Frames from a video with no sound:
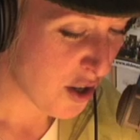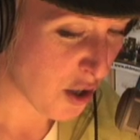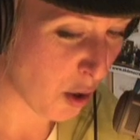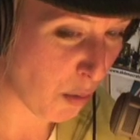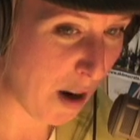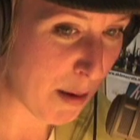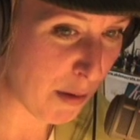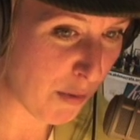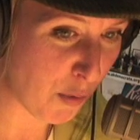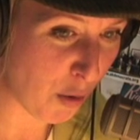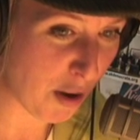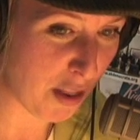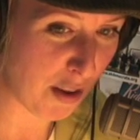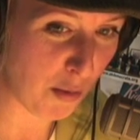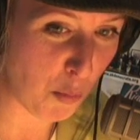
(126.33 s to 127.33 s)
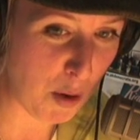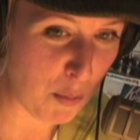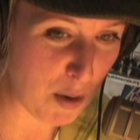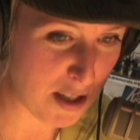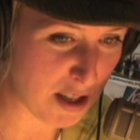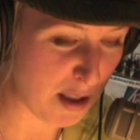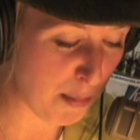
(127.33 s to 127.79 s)
So right before
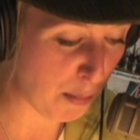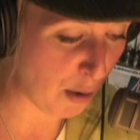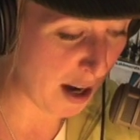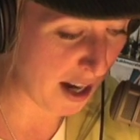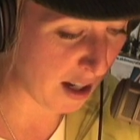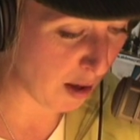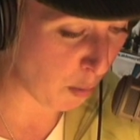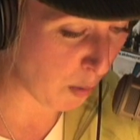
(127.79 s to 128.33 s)
we went to the break,